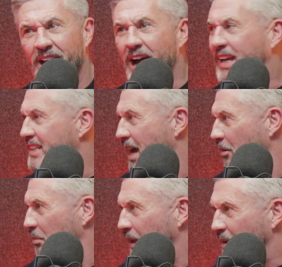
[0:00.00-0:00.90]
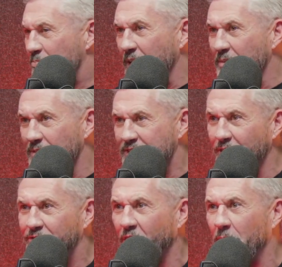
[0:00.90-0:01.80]
Because I would be comparing
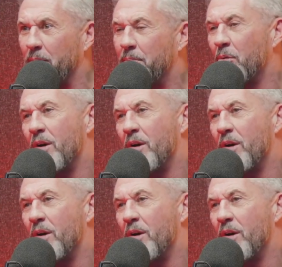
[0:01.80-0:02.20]
myself to other people.